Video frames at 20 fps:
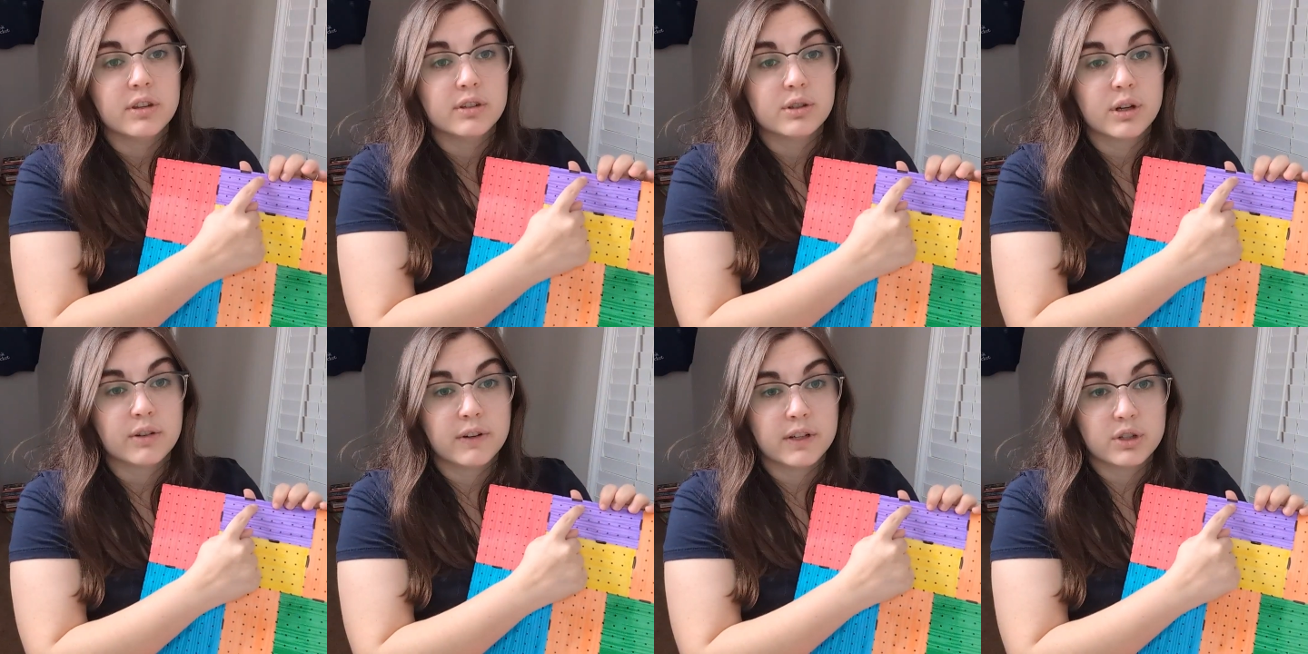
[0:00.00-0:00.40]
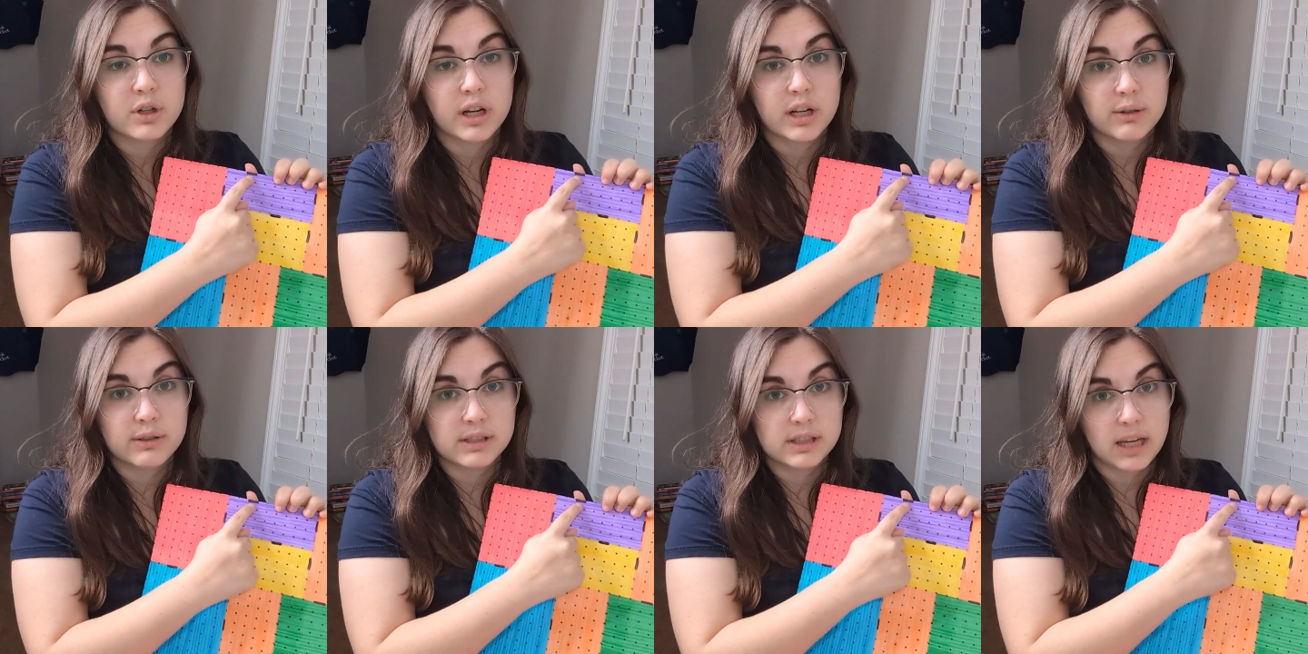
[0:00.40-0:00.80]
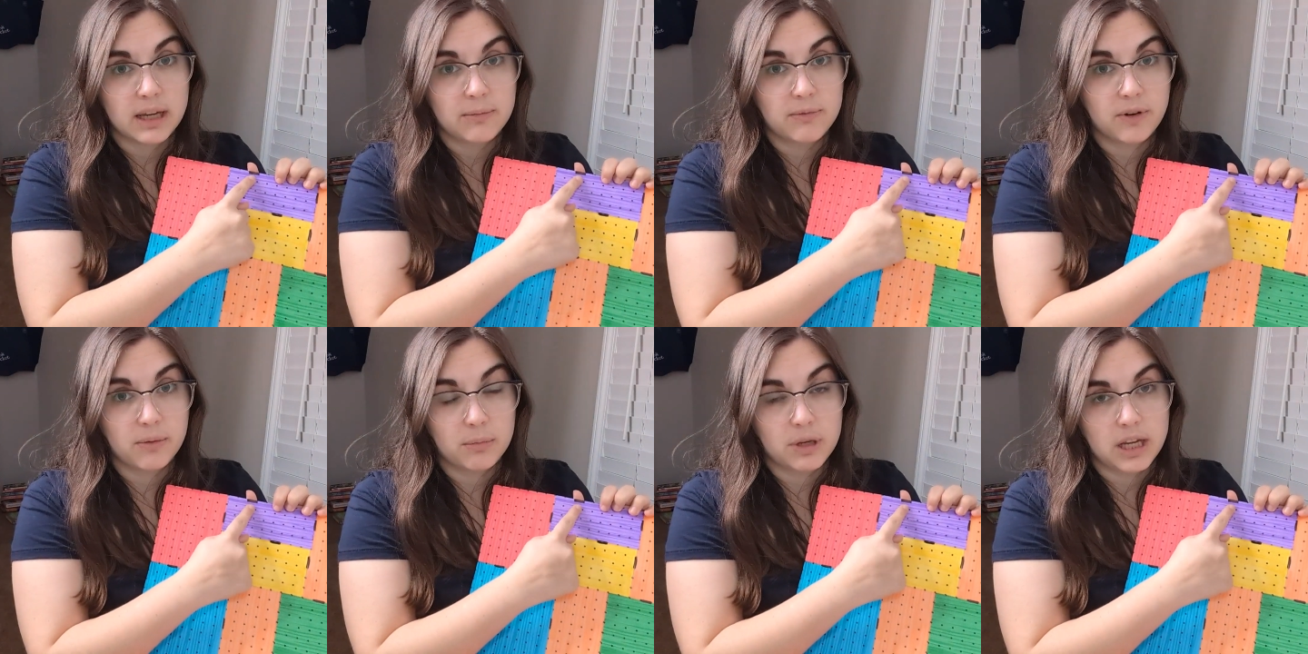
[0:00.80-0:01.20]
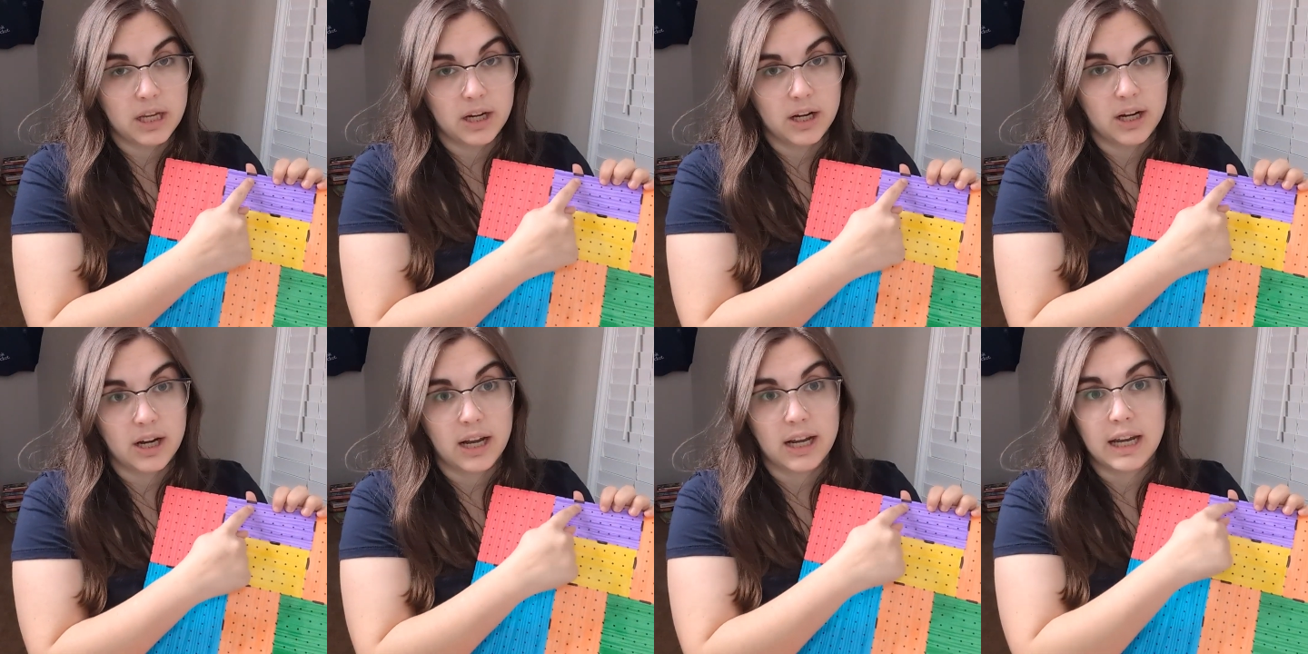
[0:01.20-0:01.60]
So if I try to escape from
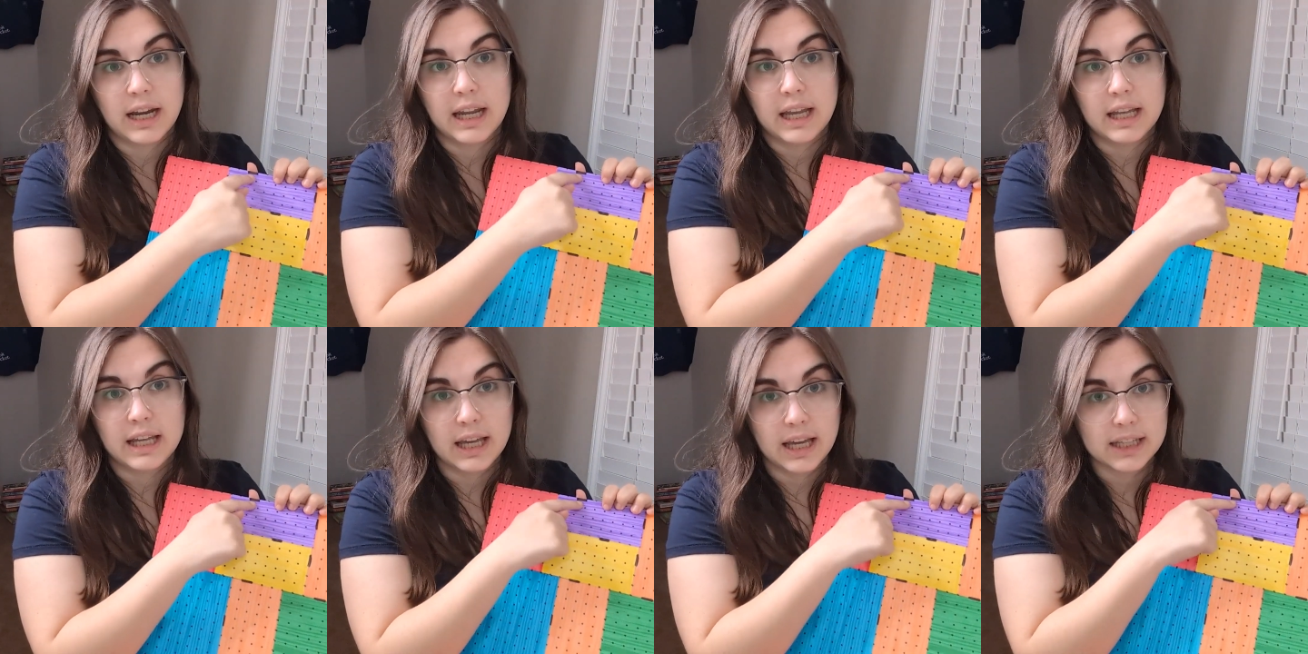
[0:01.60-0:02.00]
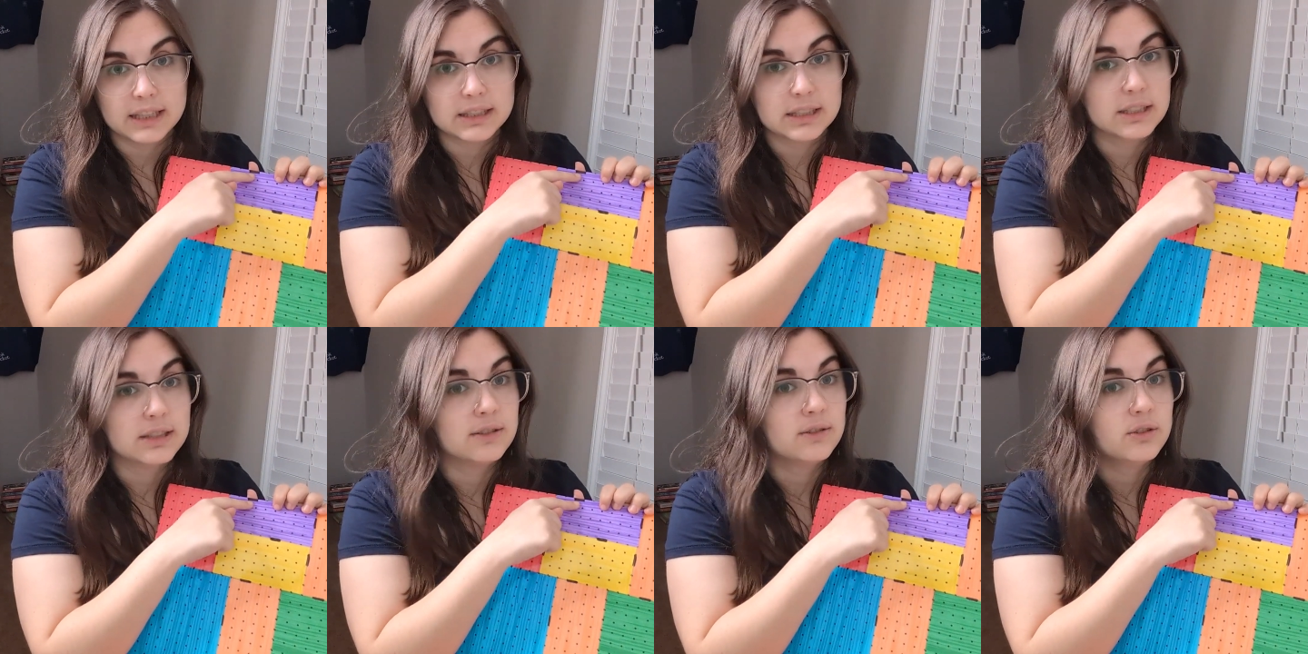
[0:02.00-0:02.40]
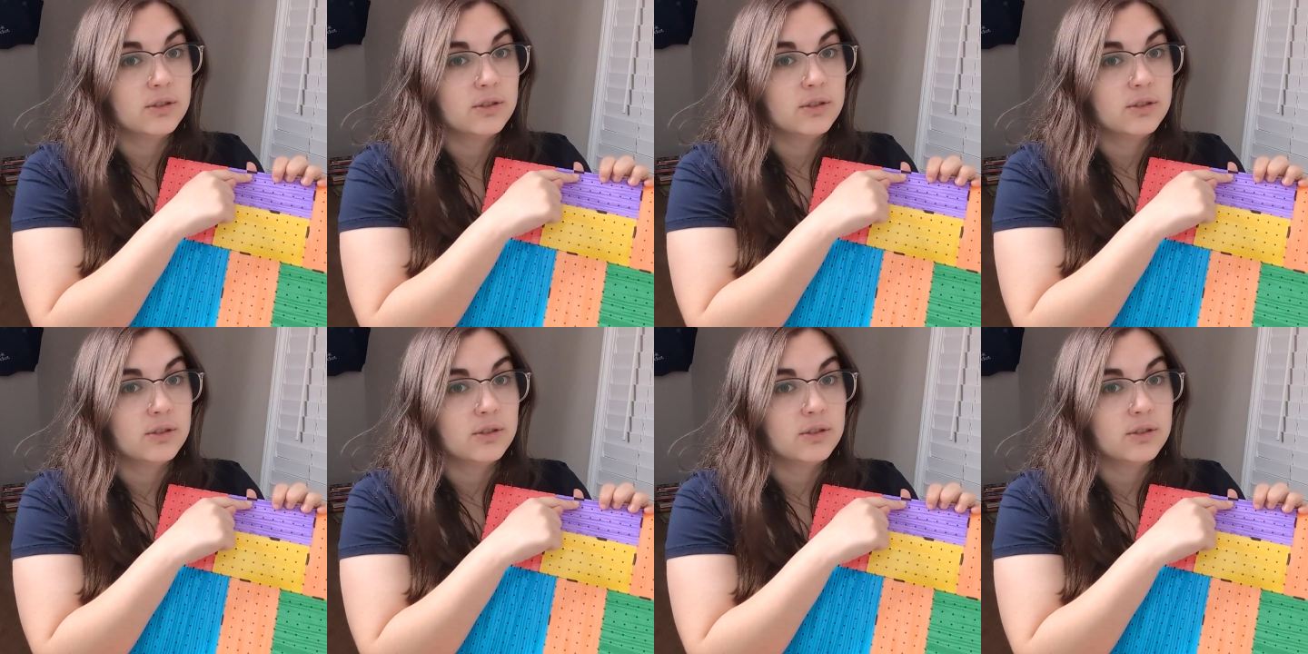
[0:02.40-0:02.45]
here and I get